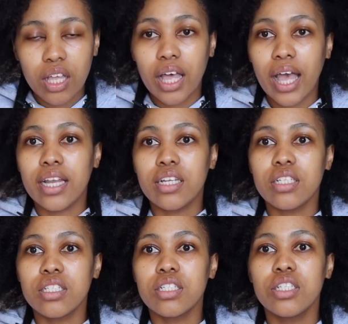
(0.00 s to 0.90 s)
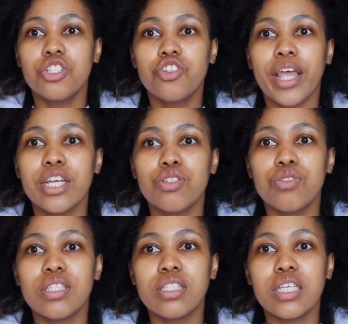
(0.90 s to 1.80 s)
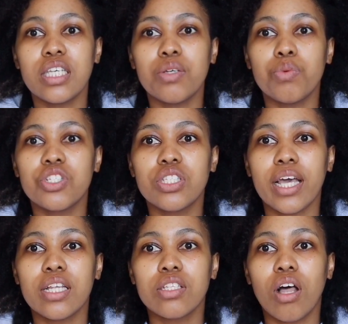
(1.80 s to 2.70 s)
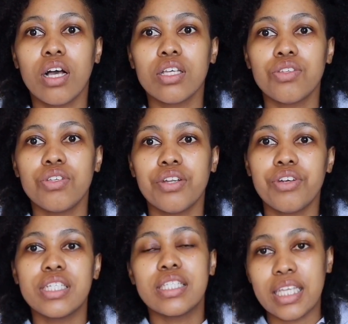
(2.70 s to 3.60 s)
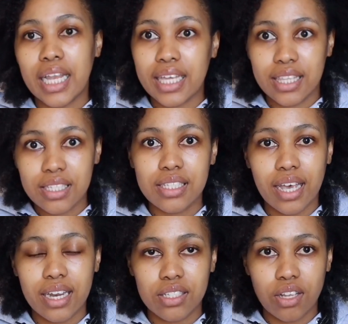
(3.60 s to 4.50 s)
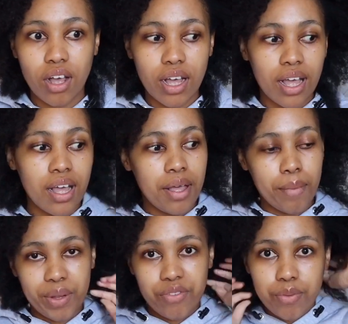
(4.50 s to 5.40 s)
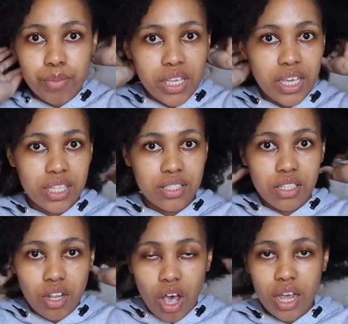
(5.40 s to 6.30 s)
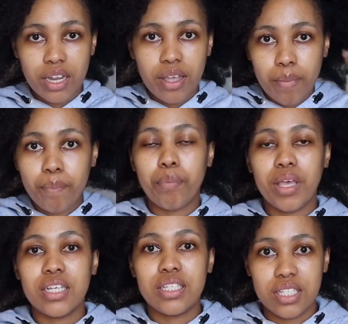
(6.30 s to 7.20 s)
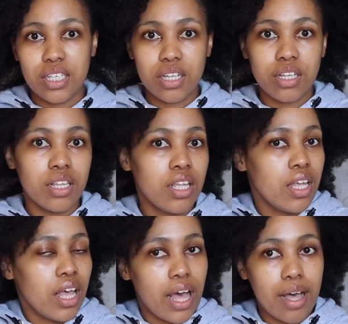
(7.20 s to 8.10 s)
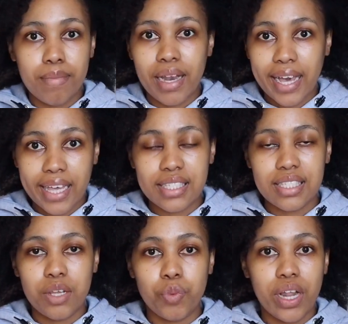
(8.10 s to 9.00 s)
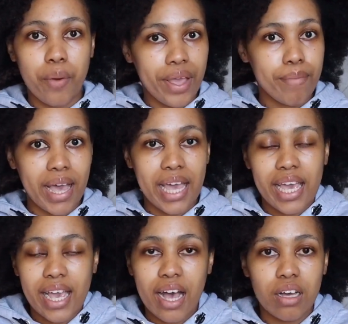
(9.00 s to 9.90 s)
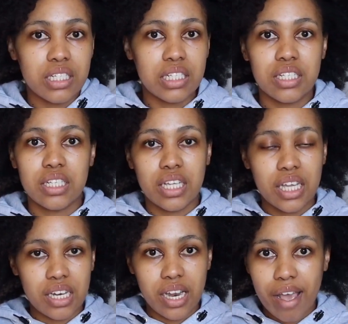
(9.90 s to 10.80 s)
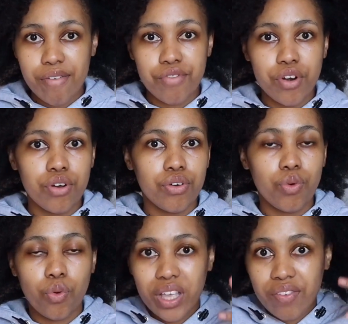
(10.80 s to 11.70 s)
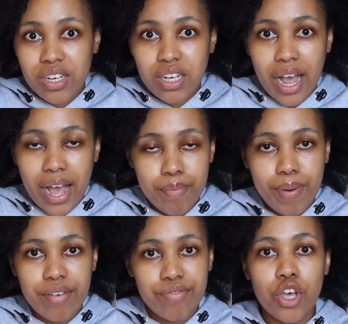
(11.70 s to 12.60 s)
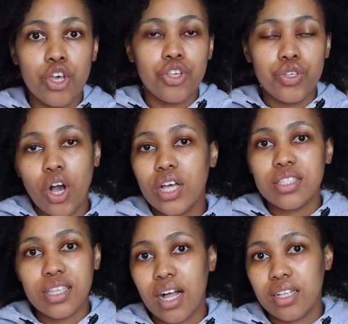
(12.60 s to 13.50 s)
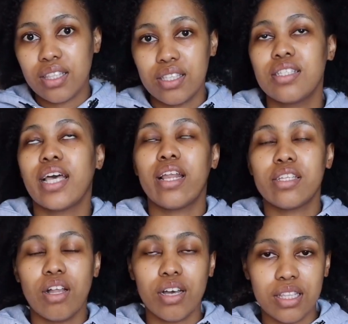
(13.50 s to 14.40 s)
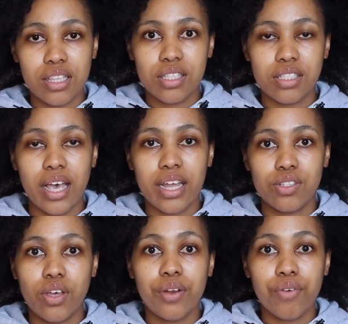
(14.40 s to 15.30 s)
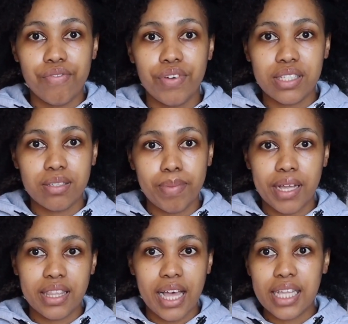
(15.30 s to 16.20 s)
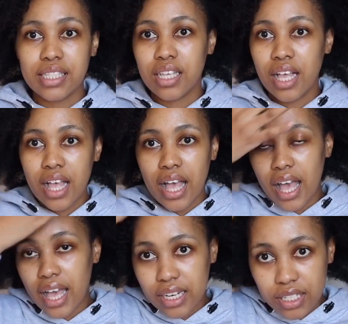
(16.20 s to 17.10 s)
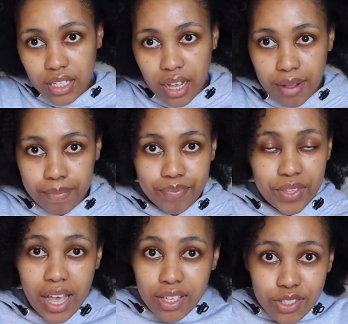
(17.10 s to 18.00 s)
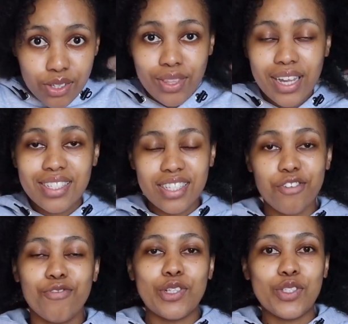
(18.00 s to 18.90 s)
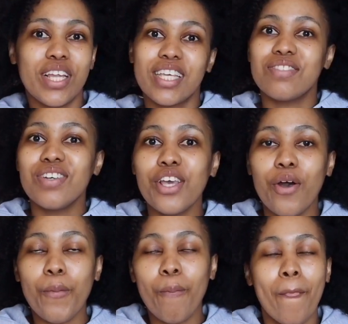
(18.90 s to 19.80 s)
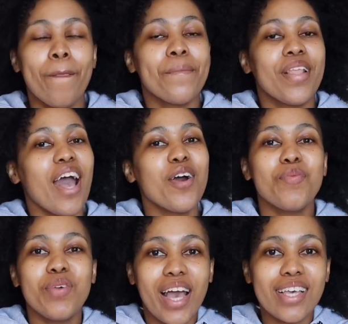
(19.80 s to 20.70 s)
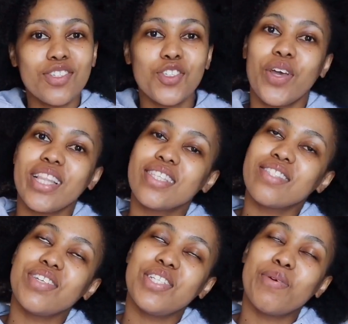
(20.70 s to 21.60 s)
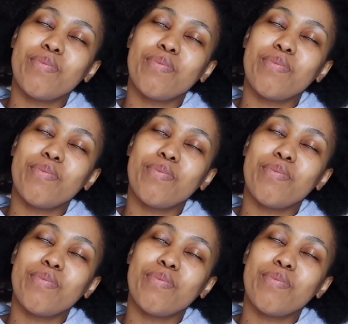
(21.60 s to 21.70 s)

and trying to see which side is longer. So you can already see like this side is longer, but for me it's not a big deal. Like I said, when I wear my hair out in an afro or even in a high puff, you can't tell that this side is longer than this side, so I don't fuss about that. And yeah, so that is it for today's video. I hope you guys enjoyed this video.